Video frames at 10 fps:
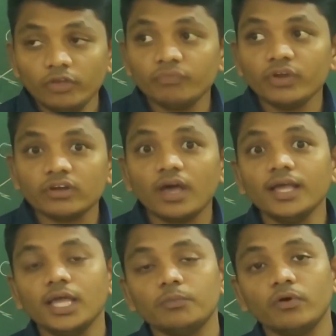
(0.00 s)
If we
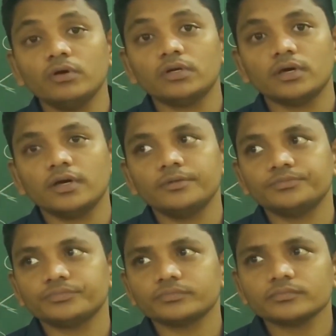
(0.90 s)
talk about
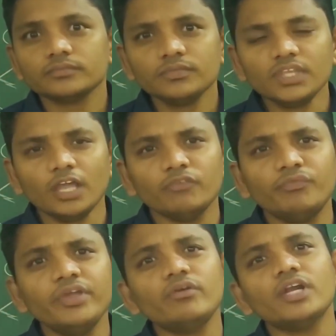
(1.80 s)

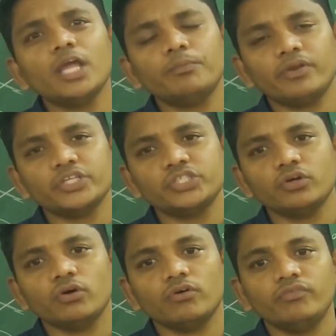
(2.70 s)
phenotype ratio